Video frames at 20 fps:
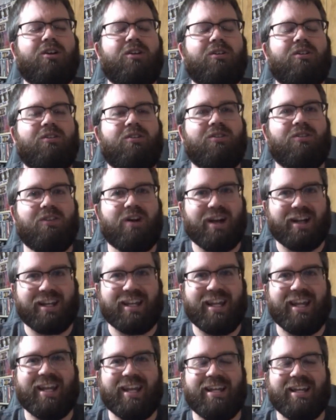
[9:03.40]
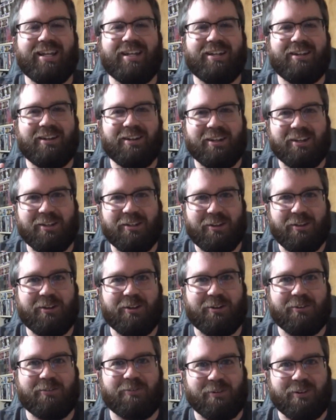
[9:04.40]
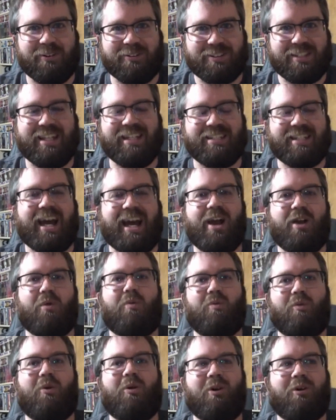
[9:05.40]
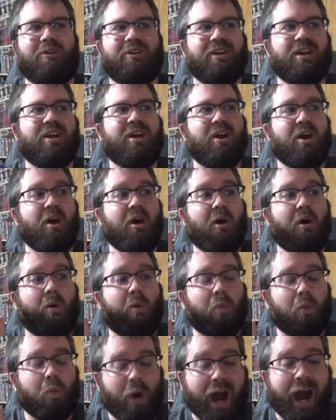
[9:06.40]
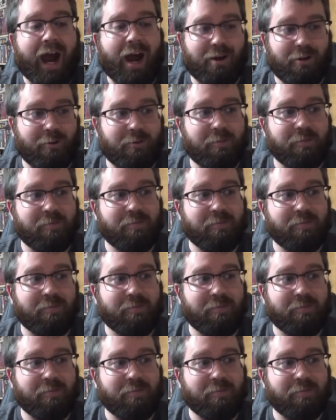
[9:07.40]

fucking universe, the entire world. Wow.